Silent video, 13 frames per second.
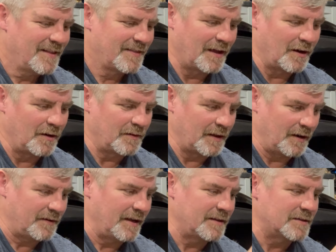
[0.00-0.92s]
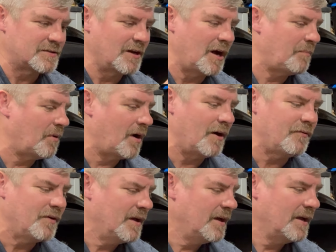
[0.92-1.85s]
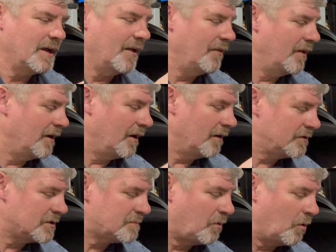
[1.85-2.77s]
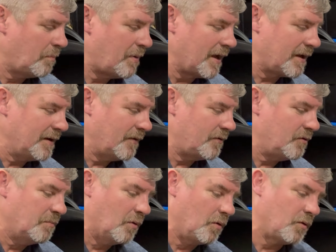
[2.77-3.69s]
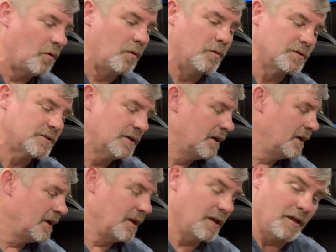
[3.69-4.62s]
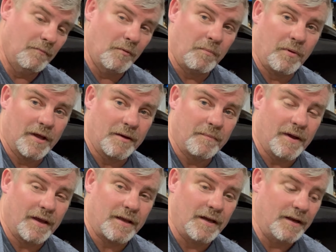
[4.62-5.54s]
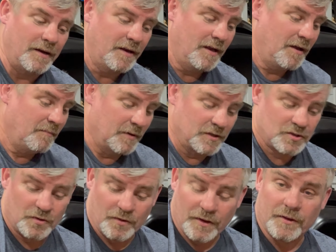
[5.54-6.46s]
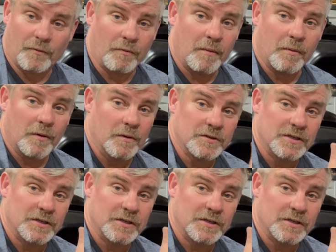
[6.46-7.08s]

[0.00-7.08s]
That'll take this top off, and then it'll just bolt back into 2 bolt holes, and we'll plug it back in. Make sure that the rubber goes